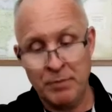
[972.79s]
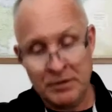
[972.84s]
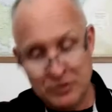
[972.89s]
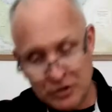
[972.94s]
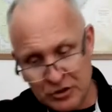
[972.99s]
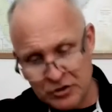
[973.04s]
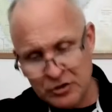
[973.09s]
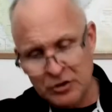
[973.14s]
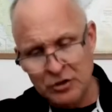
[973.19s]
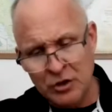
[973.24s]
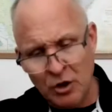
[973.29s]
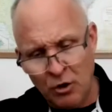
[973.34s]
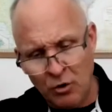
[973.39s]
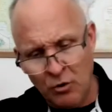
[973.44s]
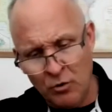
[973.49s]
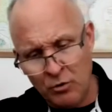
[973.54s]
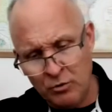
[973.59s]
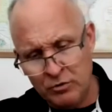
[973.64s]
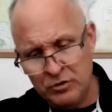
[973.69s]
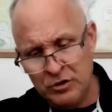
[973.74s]
But just
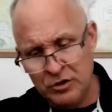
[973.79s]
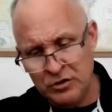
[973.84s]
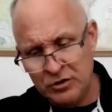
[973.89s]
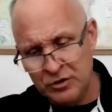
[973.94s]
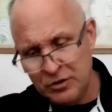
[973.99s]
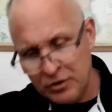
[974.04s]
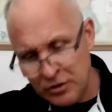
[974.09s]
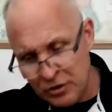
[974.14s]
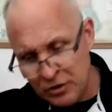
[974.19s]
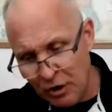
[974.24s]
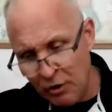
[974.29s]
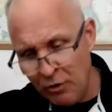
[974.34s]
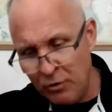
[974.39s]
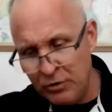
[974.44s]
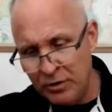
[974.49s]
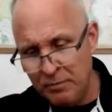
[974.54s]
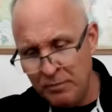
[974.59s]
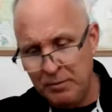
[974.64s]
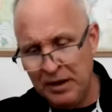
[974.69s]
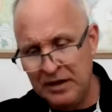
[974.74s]
know, just
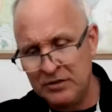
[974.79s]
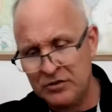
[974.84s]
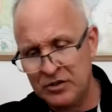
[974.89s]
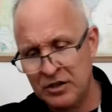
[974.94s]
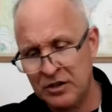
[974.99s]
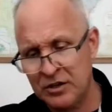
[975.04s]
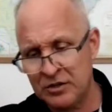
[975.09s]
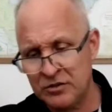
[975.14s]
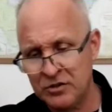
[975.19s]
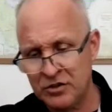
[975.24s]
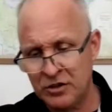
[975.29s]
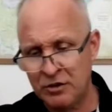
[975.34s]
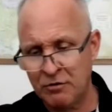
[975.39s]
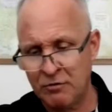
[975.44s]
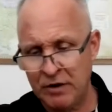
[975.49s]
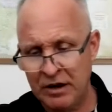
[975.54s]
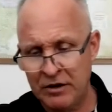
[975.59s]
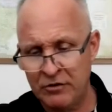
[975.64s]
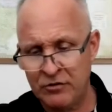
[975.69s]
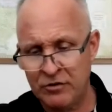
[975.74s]
know the basic
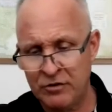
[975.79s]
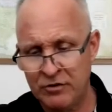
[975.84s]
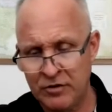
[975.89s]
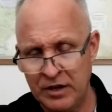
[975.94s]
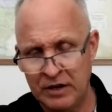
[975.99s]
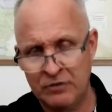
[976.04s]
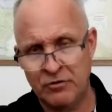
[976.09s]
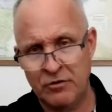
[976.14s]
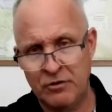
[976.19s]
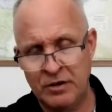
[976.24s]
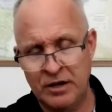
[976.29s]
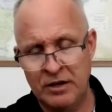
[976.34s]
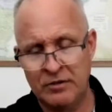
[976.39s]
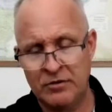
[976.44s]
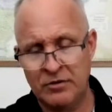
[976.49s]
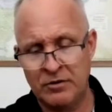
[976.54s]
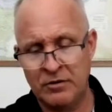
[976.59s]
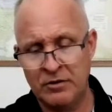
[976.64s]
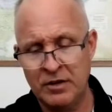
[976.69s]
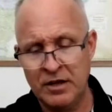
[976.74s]
considerations that you
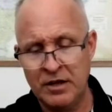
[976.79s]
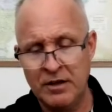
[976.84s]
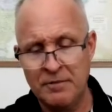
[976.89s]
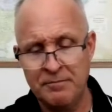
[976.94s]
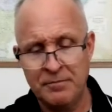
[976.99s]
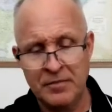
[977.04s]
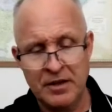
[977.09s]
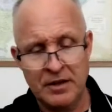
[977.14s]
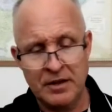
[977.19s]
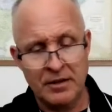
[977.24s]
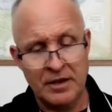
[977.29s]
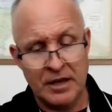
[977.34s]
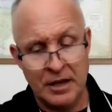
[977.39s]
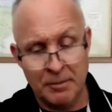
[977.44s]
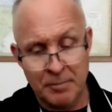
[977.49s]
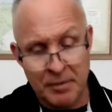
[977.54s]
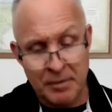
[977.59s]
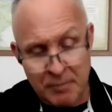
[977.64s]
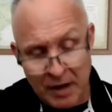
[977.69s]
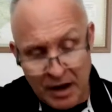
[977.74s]
need to
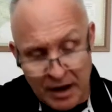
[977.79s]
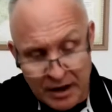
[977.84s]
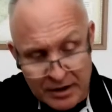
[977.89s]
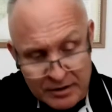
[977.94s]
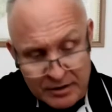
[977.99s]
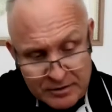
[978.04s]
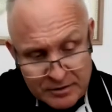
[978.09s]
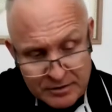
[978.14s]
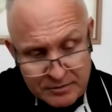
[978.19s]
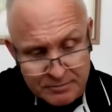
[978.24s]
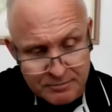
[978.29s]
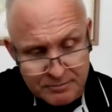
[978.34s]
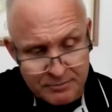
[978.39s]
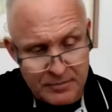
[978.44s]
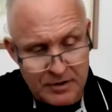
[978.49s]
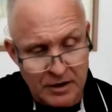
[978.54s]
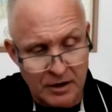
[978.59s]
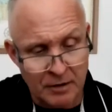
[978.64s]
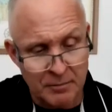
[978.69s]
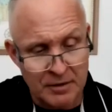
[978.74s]
keep in mind,
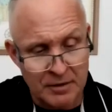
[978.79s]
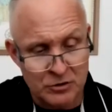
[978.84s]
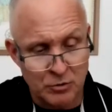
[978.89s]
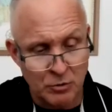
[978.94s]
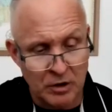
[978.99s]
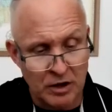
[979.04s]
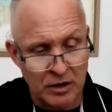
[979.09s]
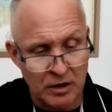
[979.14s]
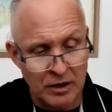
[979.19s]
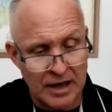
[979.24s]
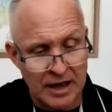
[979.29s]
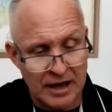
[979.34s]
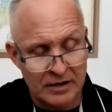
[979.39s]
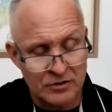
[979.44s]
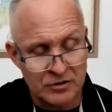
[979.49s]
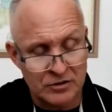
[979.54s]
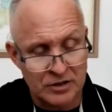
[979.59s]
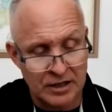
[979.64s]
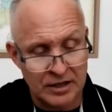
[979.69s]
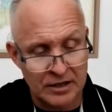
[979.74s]
um, as well
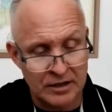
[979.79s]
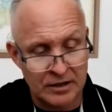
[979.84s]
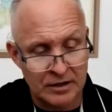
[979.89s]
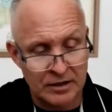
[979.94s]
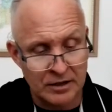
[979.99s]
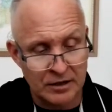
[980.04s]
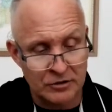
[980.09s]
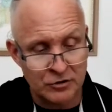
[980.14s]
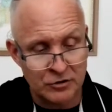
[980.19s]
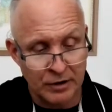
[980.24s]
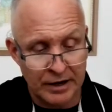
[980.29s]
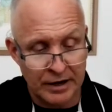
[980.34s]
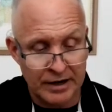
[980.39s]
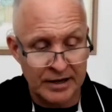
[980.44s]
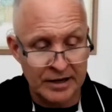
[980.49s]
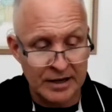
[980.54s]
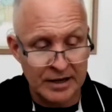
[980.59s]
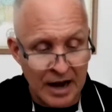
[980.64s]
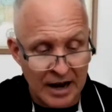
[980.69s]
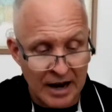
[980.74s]
as the uh,
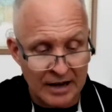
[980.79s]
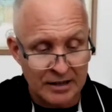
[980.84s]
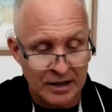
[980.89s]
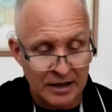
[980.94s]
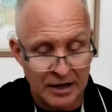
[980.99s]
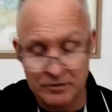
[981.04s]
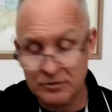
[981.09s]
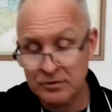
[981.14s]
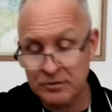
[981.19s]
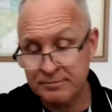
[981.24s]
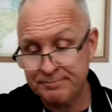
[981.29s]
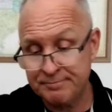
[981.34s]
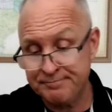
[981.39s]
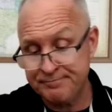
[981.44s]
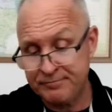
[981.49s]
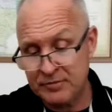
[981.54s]
training guidelines.